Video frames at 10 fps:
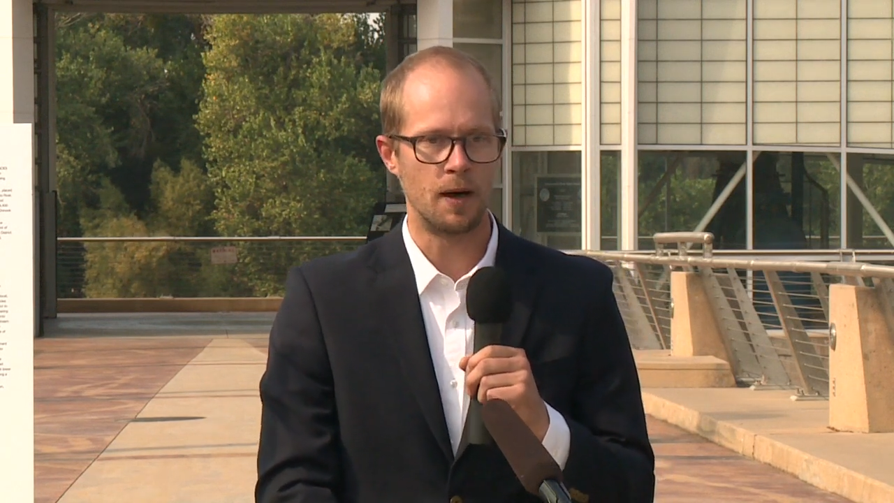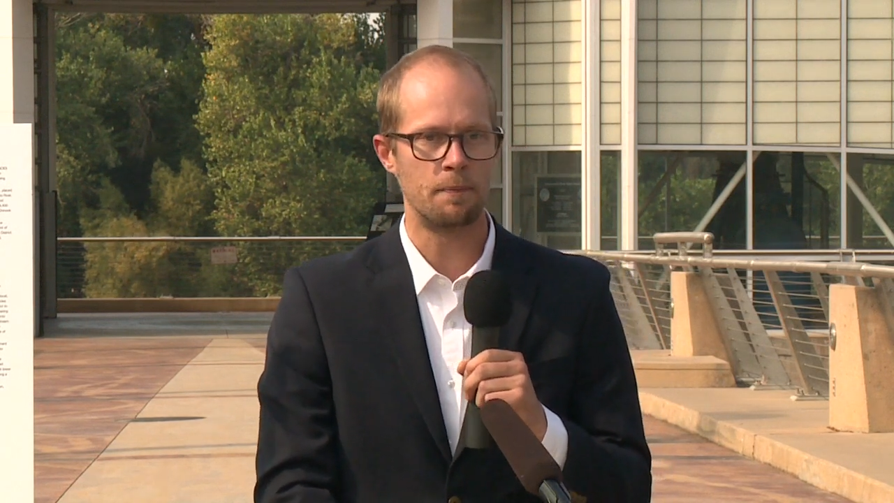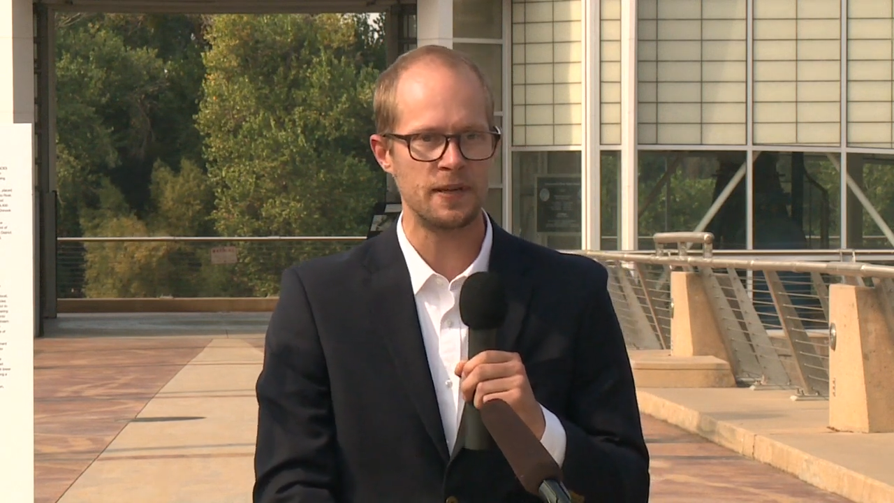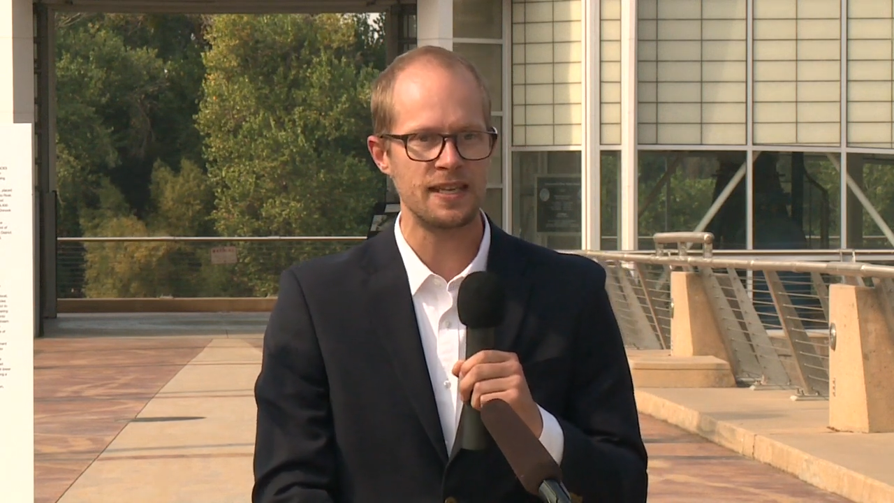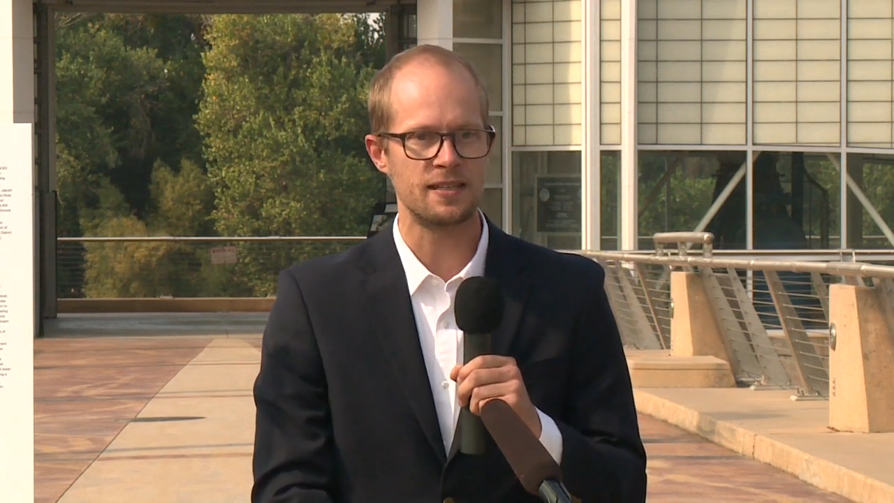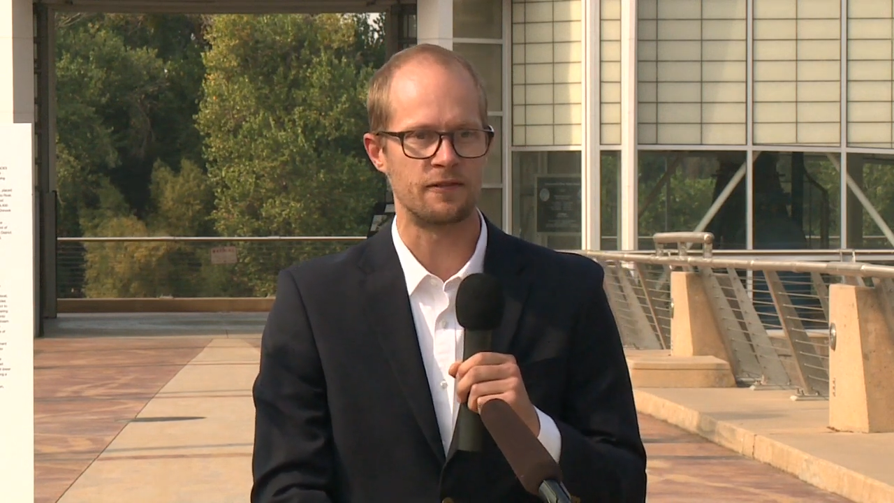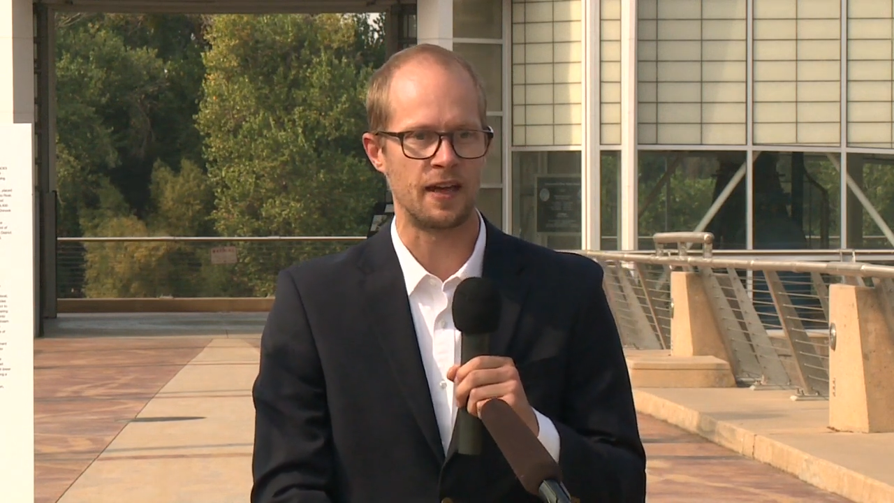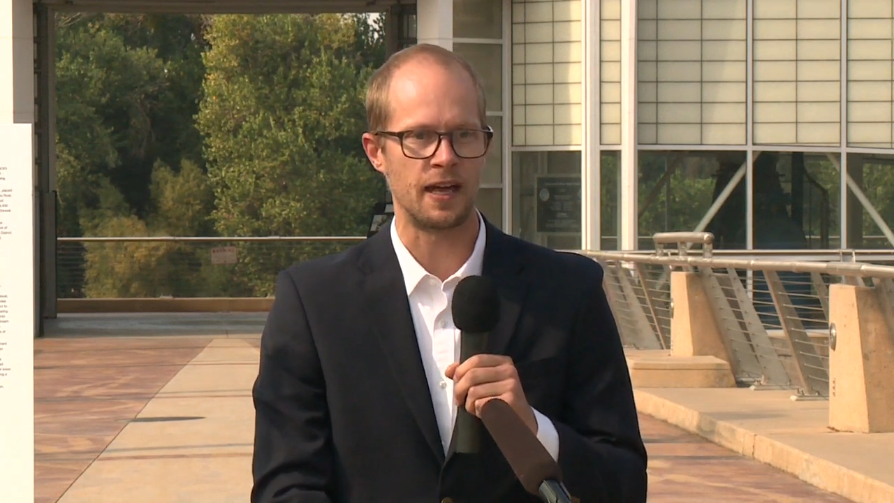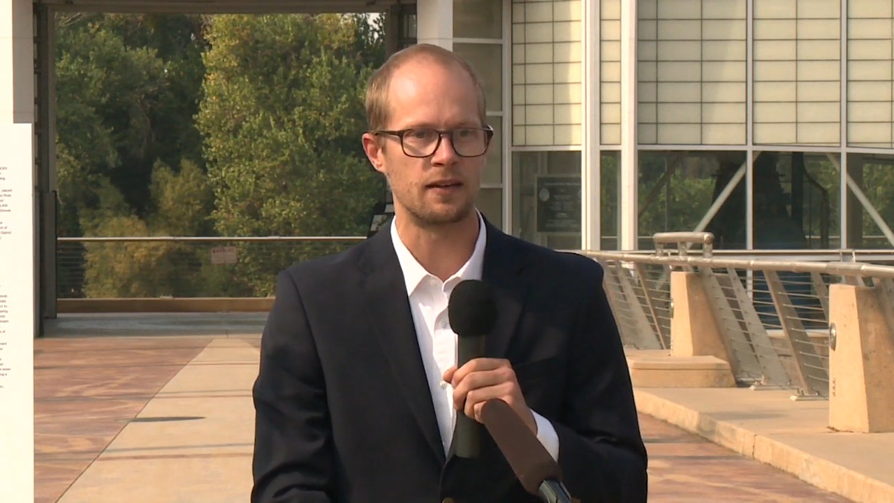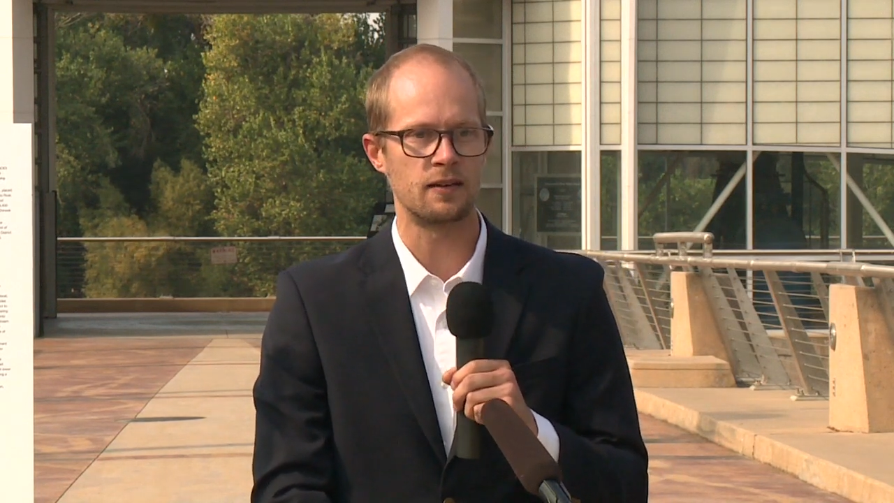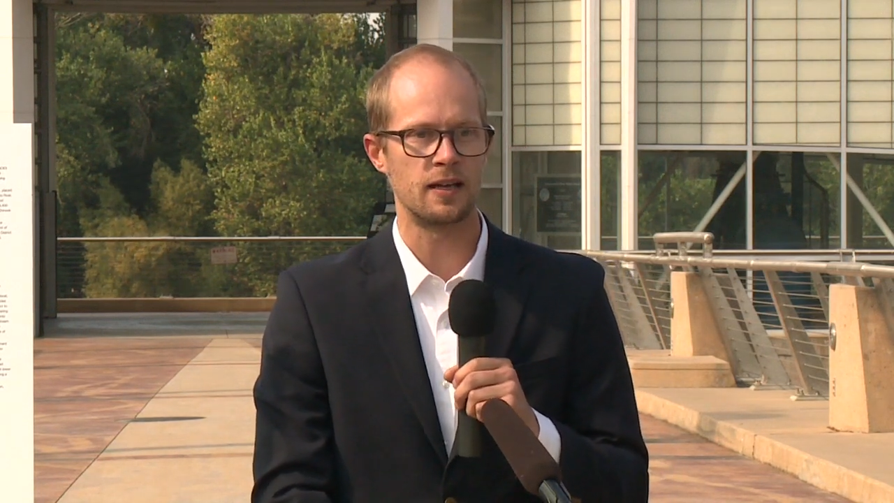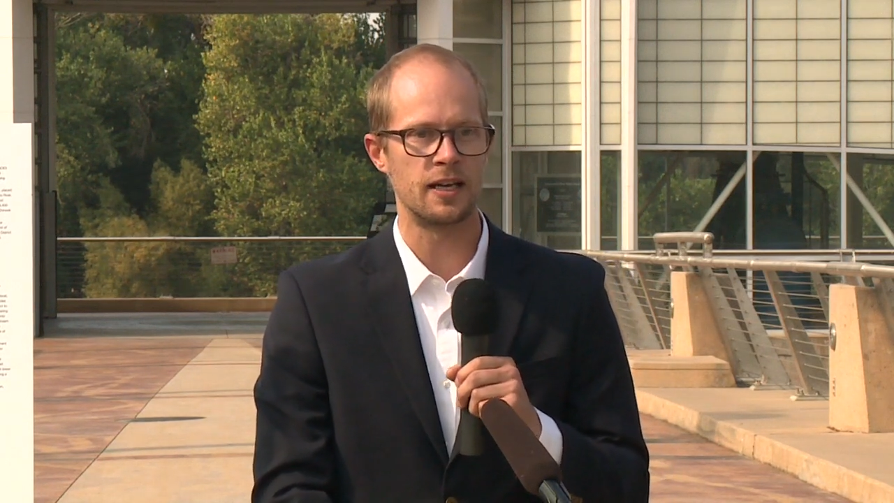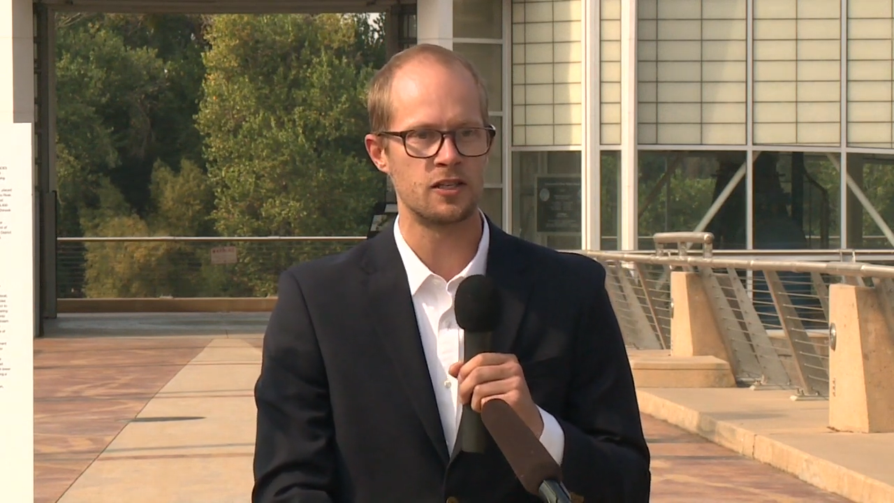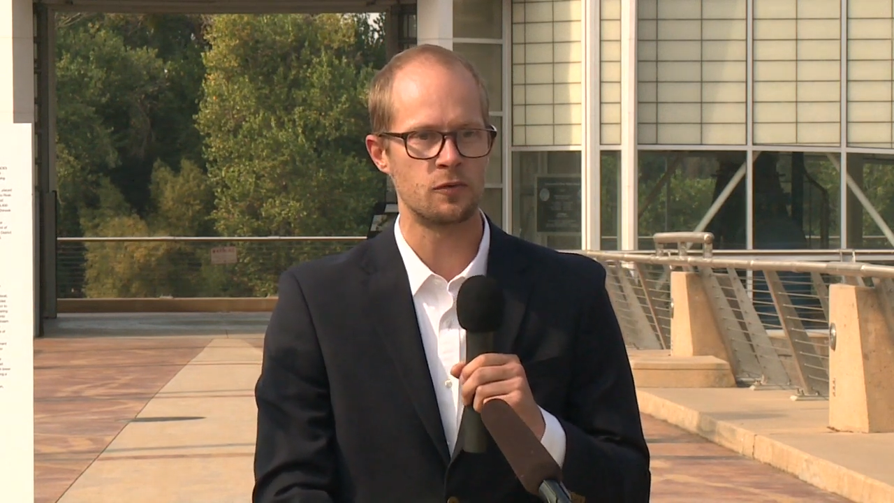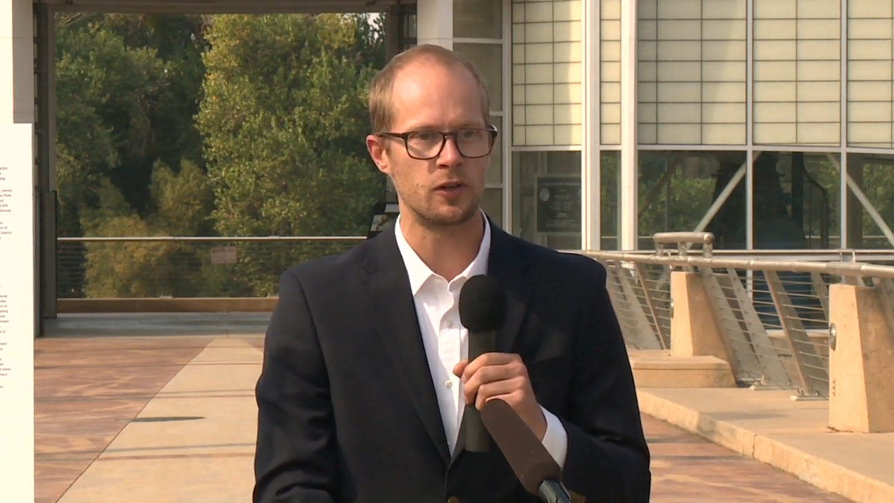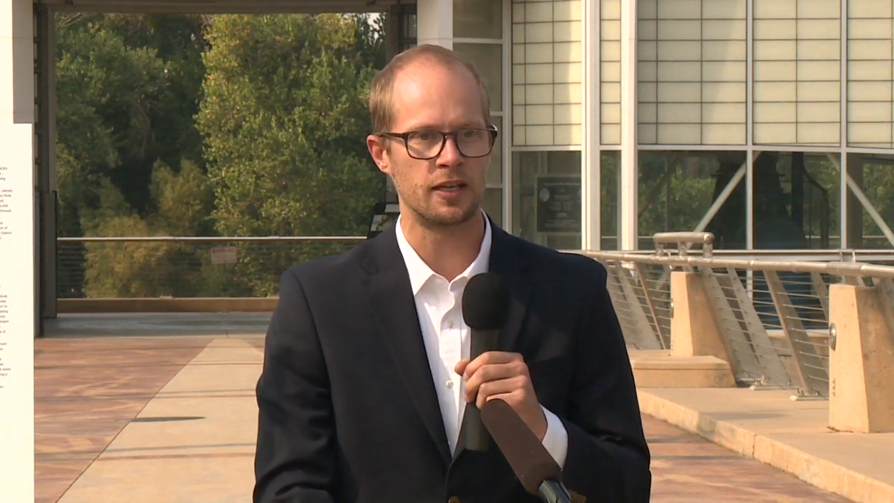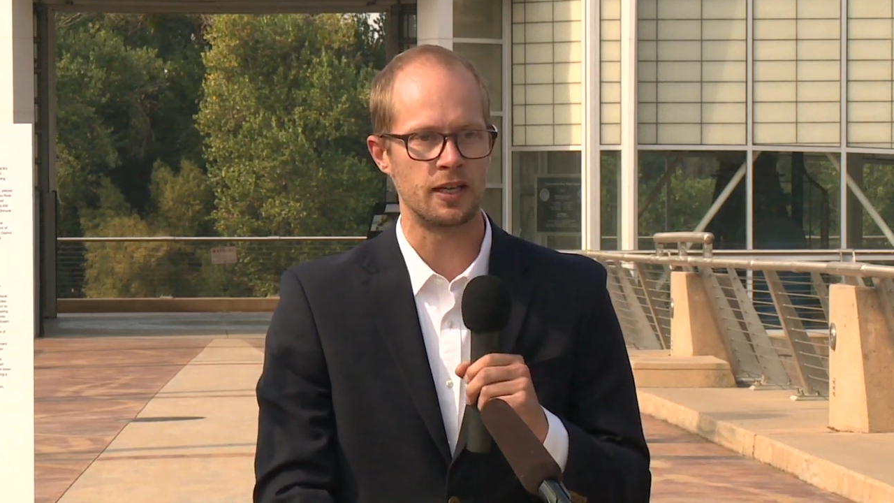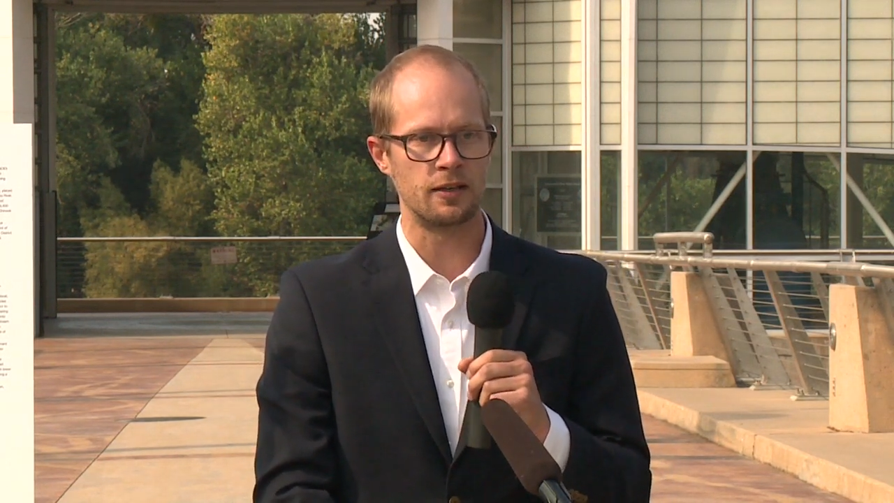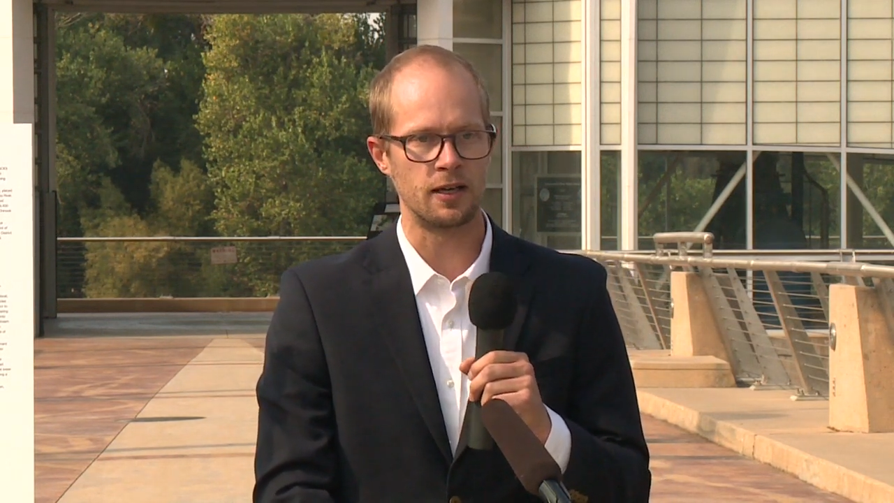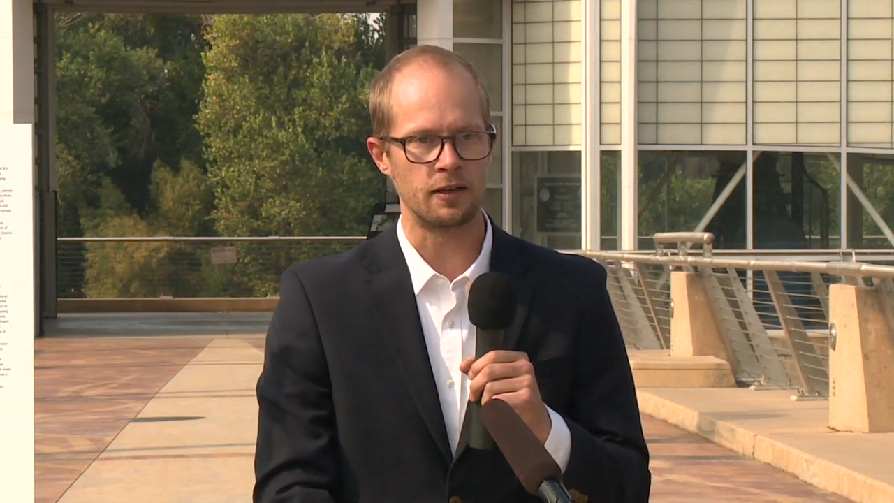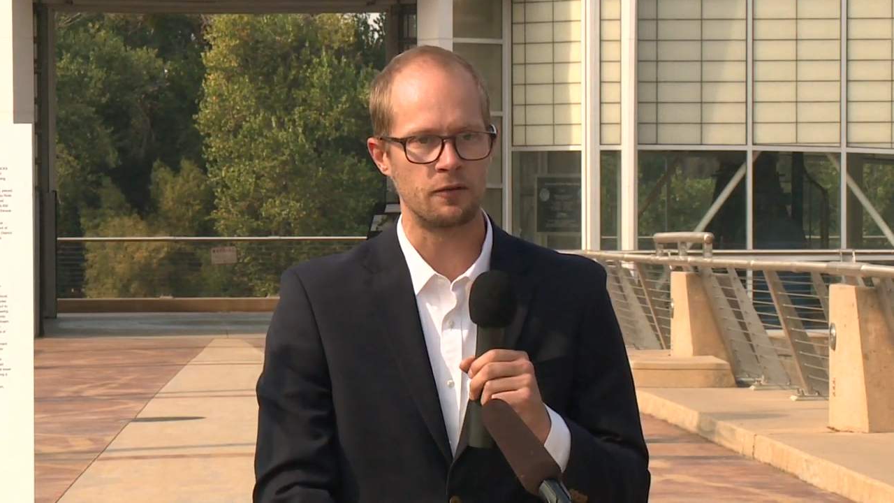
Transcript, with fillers: a piece of that and is really a,